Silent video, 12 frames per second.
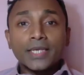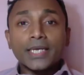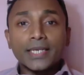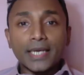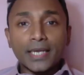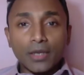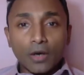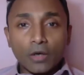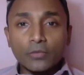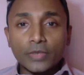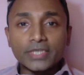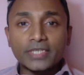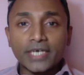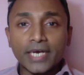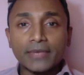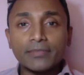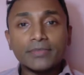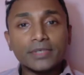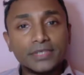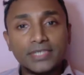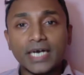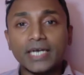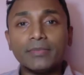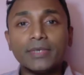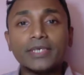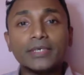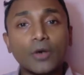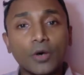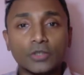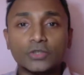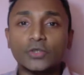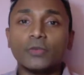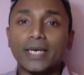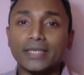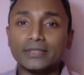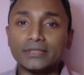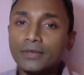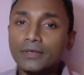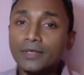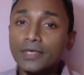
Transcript: And along with time, timing also matters.